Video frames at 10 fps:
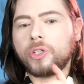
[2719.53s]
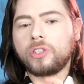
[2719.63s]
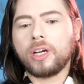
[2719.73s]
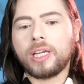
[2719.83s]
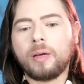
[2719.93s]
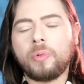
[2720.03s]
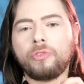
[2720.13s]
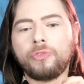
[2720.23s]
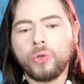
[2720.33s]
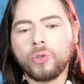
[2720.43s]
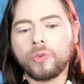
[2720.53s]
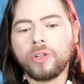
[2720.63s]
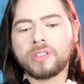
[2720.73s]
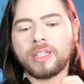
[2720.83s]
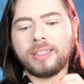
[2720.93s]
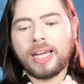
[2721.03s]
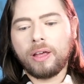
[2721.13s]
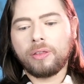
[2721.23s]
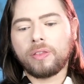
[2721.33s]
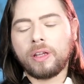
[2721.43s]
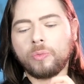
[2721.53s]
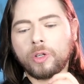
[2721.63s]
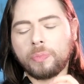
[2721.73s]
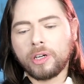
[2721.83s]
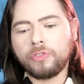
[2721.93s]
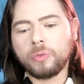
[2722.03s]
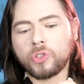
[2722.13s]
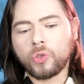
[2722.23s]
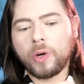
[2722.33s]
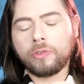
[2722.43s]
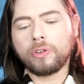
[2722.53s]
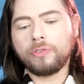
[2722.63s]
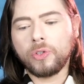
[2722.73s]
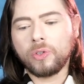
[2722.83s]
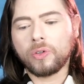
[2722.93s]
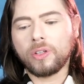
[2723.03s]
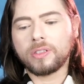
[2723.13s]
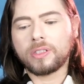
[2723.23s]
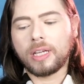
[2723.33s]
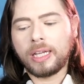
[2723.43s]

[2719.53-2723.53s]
we're talking about funerals and death and what perfumes to wear for funerals,